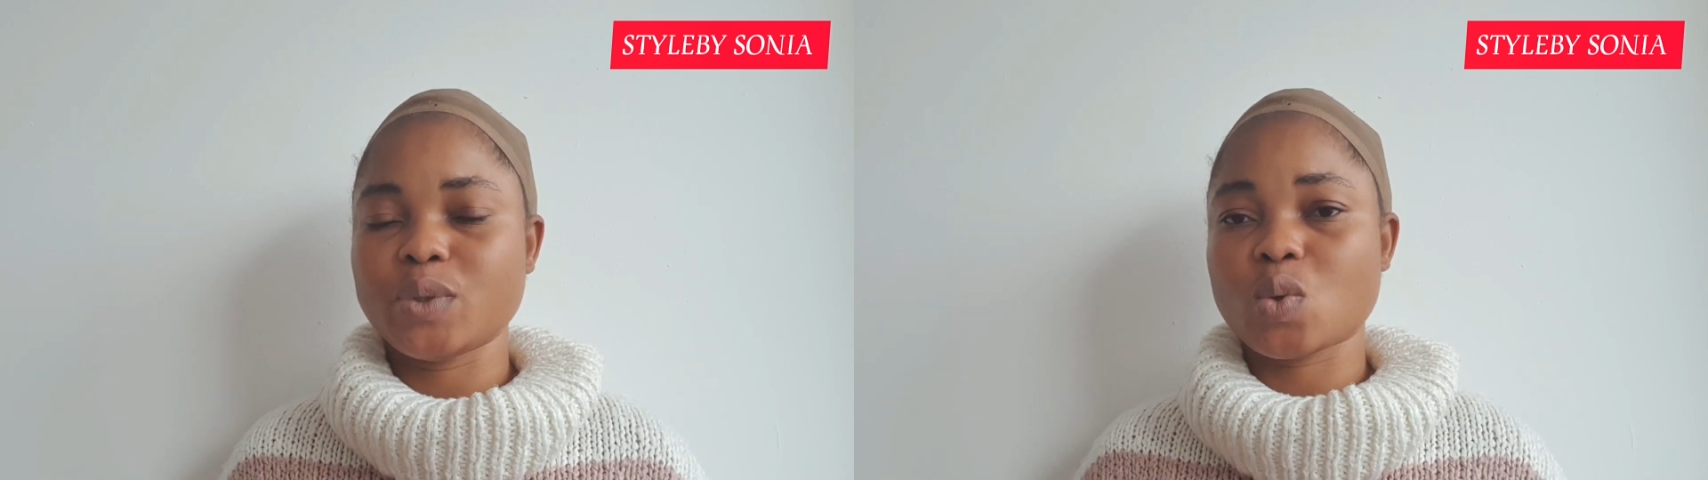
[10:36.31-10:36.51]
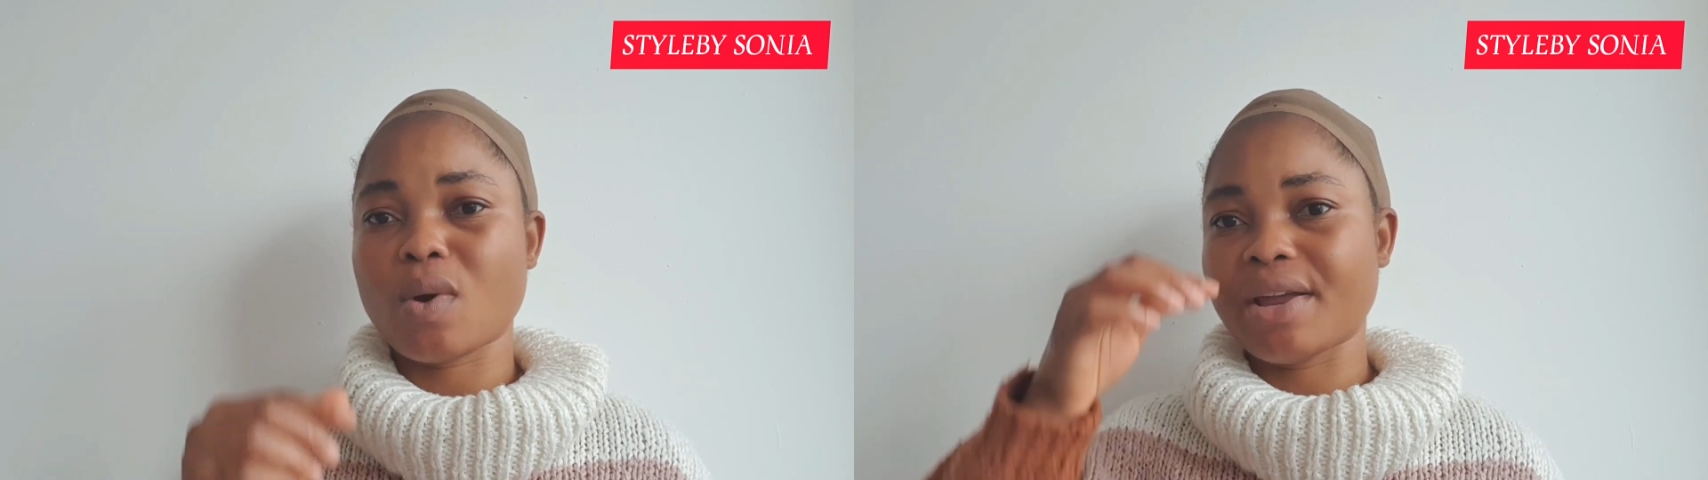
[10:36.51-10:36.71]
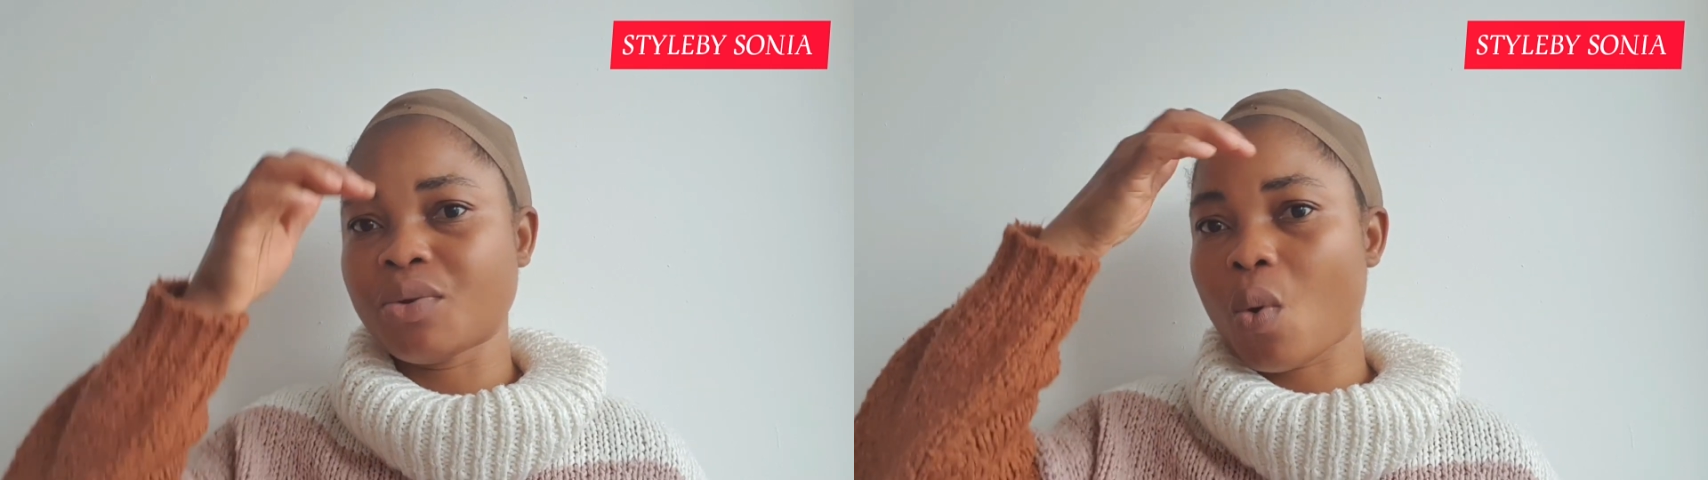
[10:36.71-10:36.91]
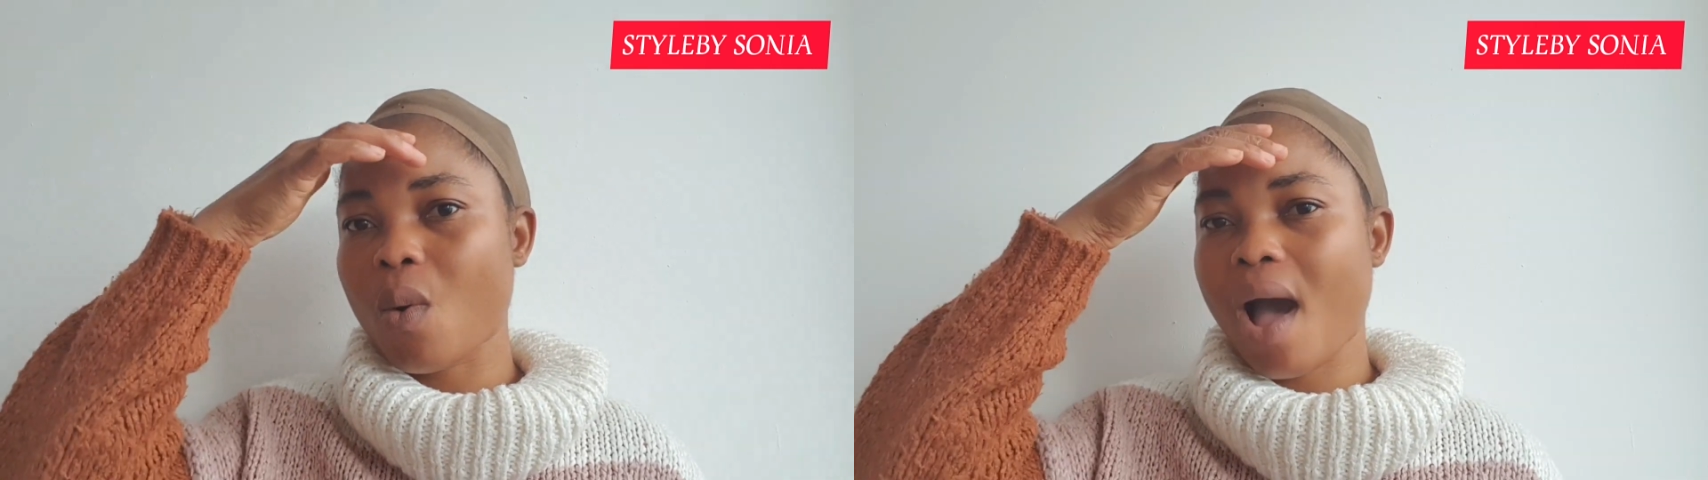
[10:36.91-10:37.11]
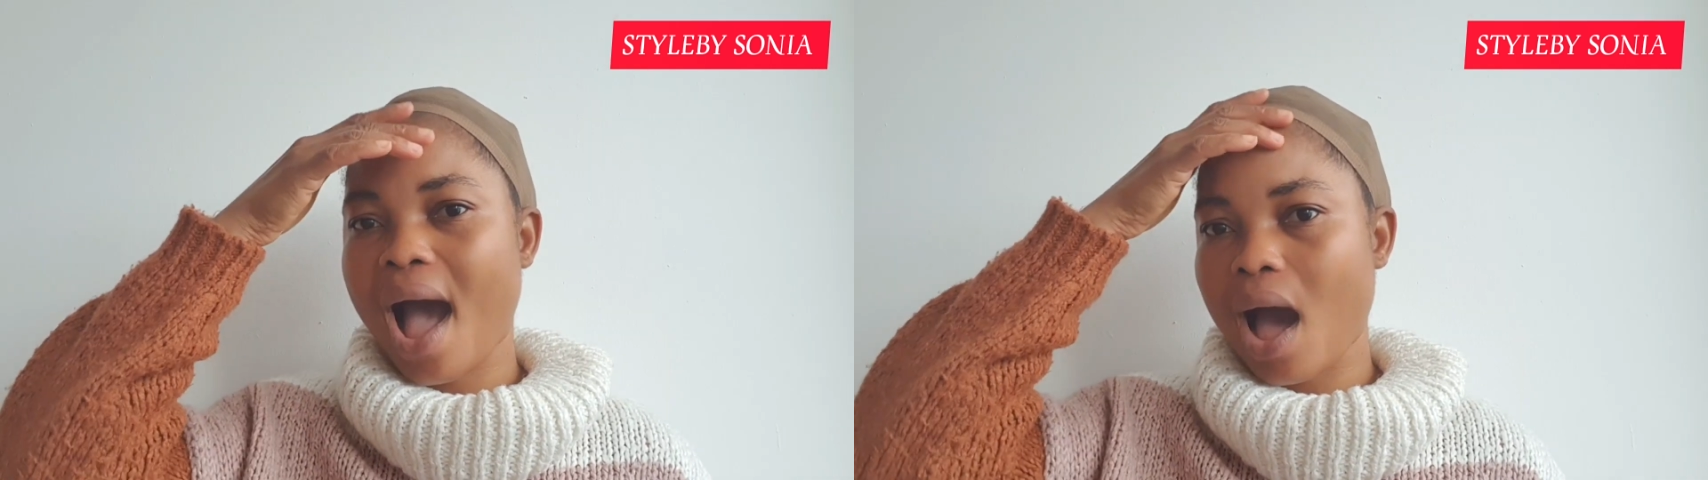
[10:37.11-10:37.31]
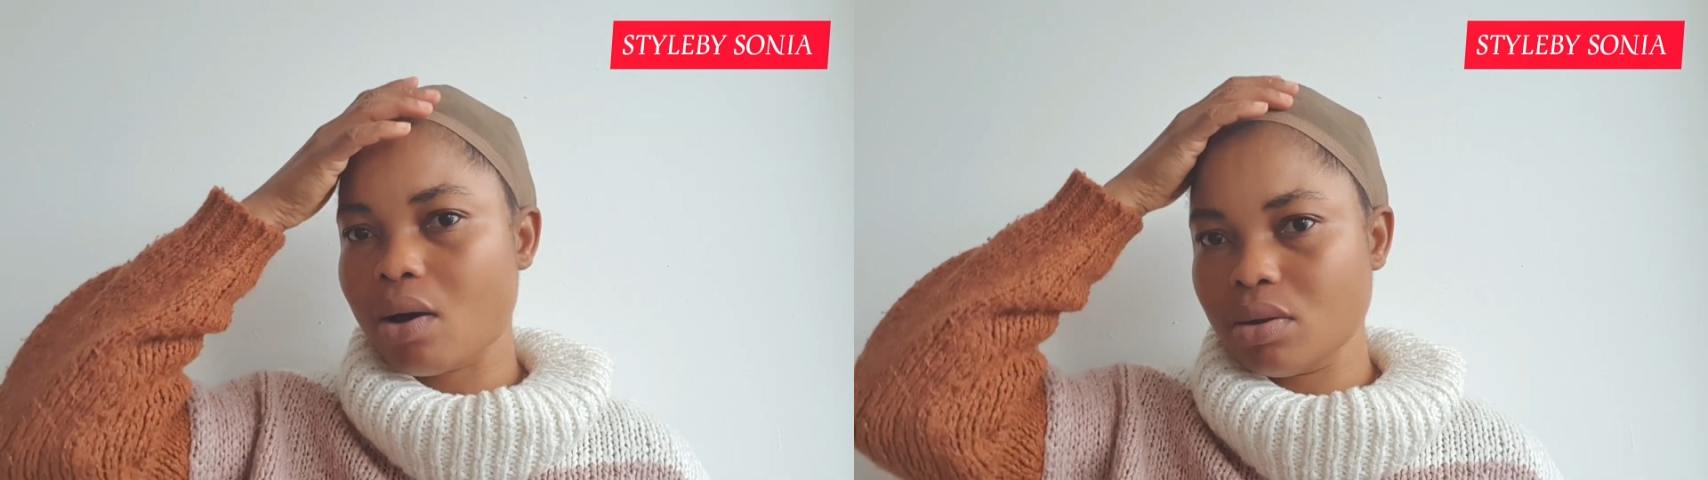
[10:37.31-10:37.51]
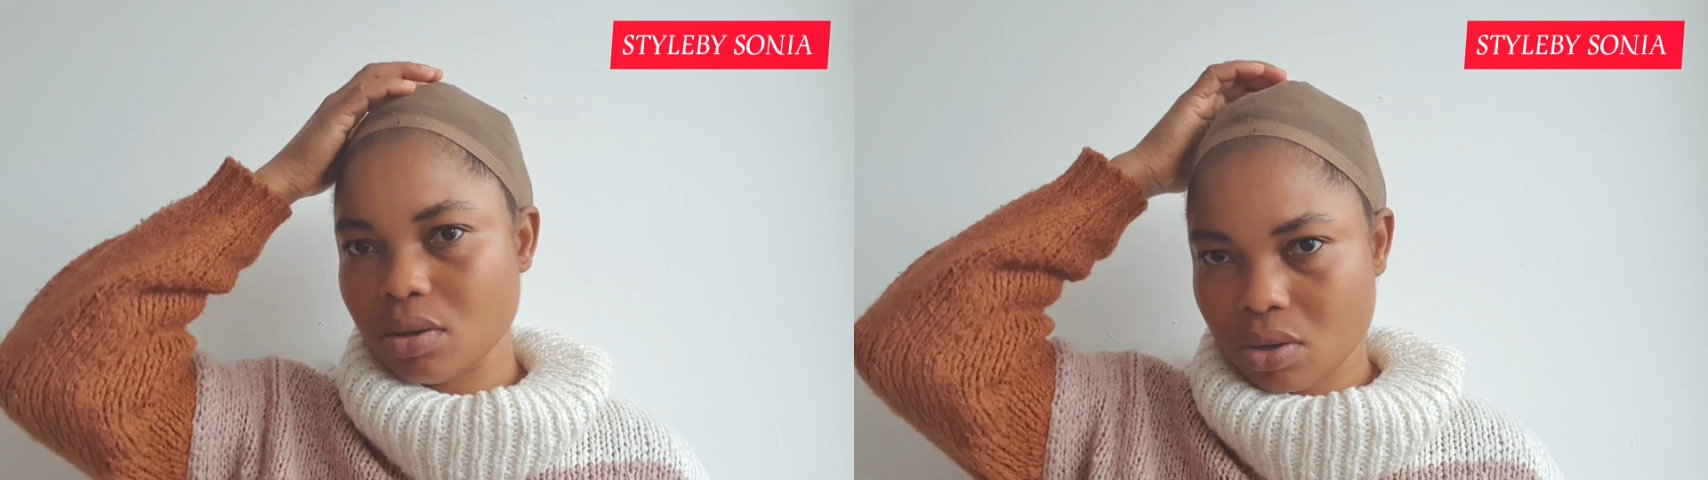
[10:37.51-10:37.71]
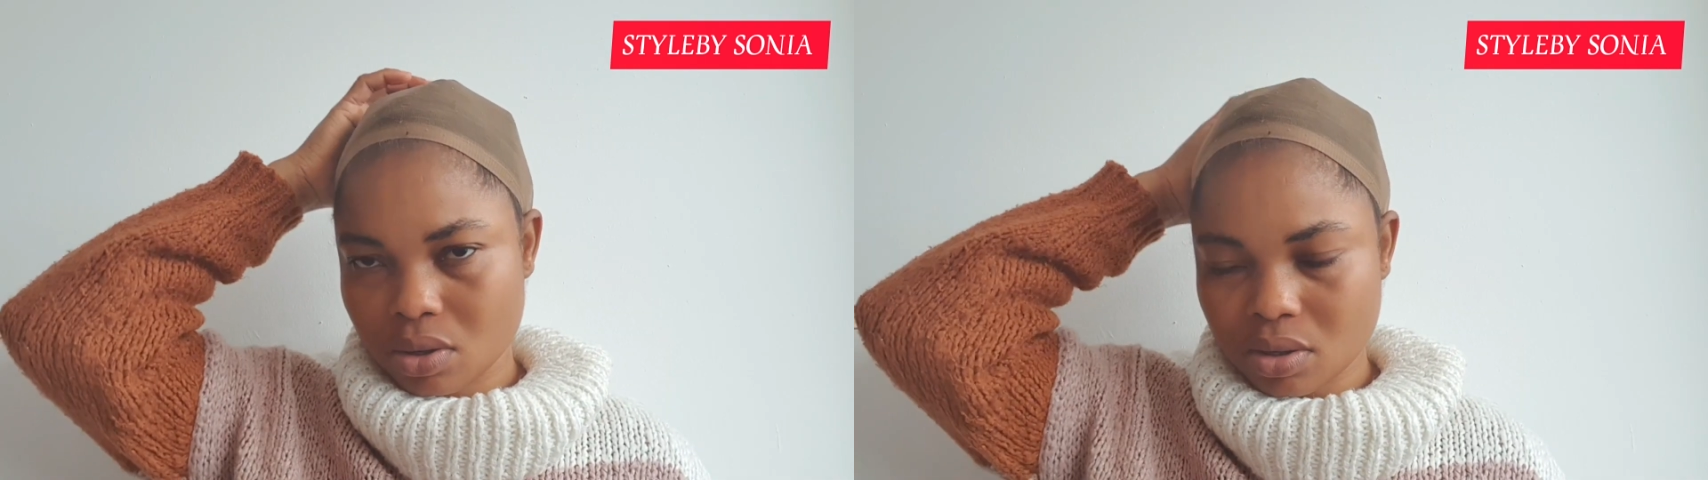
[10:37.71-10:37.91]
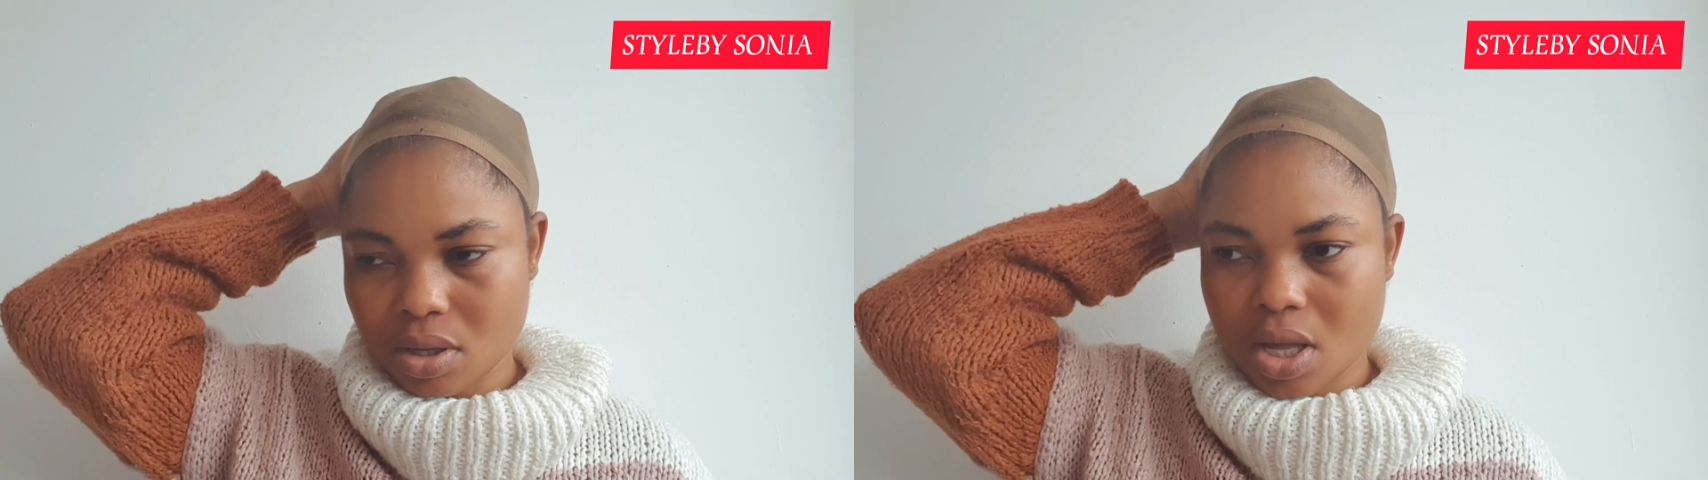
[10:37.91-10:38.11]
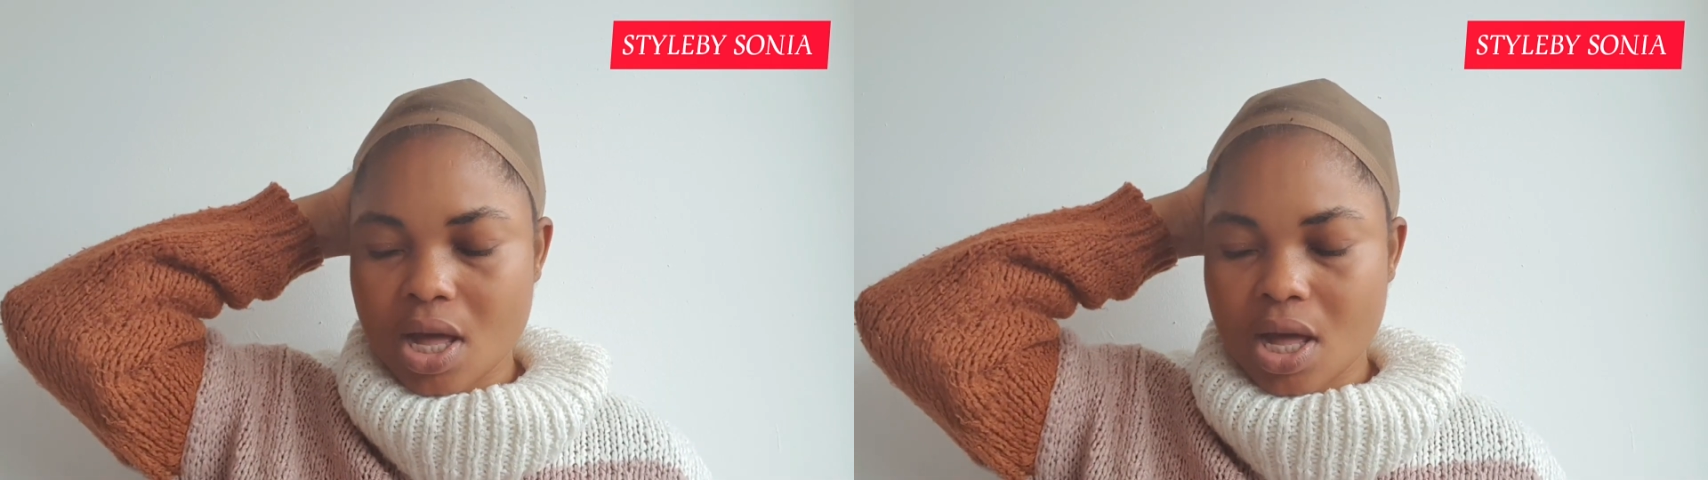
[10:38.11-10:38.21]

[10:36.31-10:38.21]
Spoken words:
so I know how long